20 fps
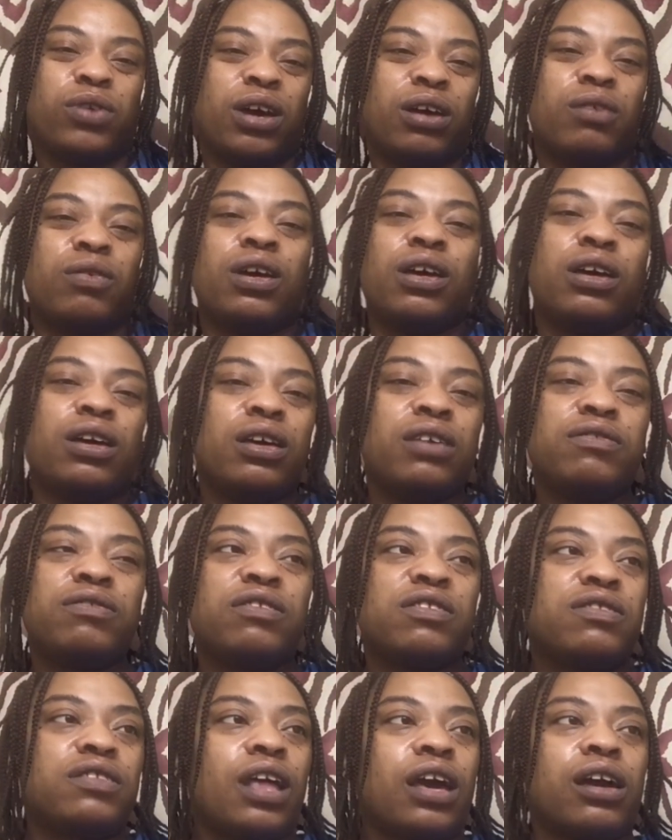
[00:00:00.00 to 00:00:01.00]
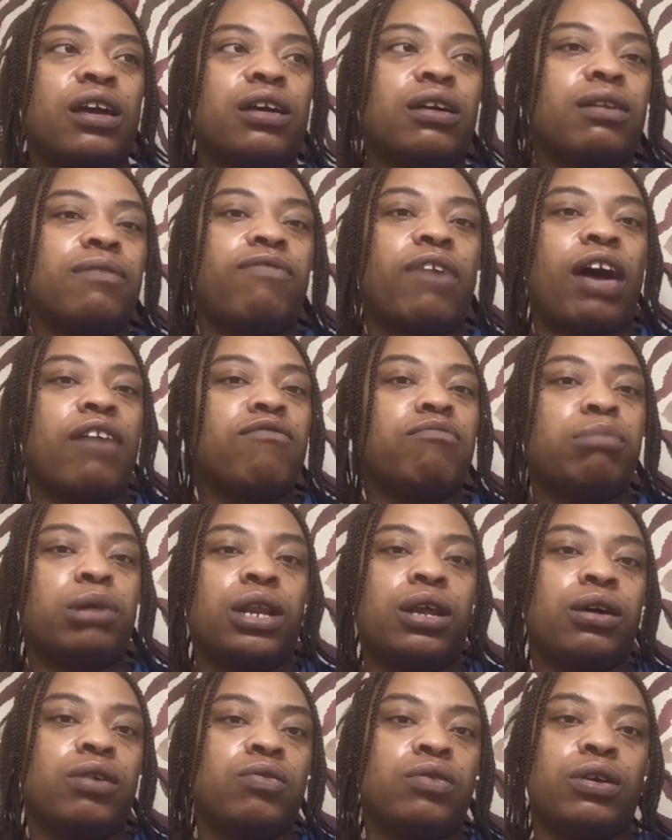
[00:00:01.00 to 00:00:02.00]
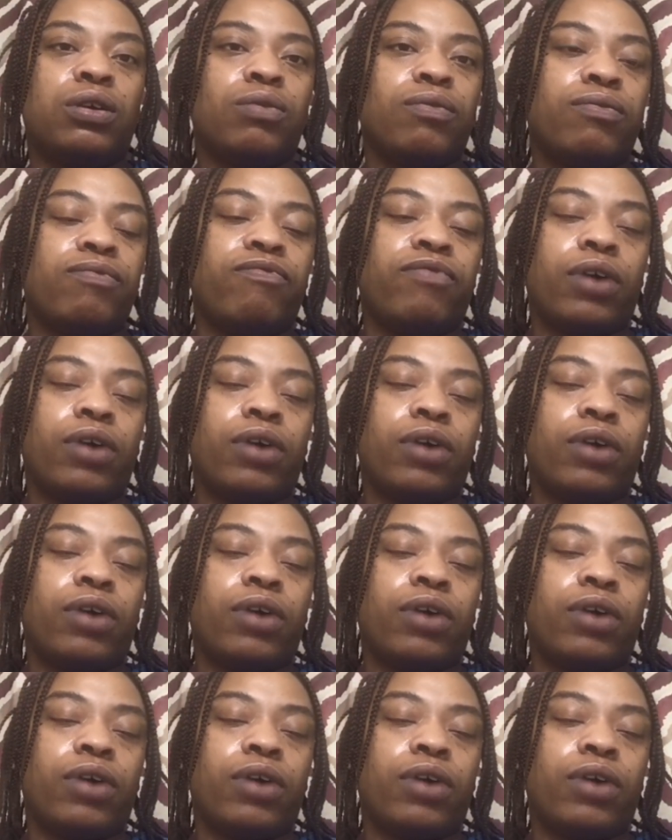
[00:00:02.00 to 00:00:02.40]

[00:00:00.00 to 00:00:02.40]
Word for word: I don't know. It's just like a Five and Below little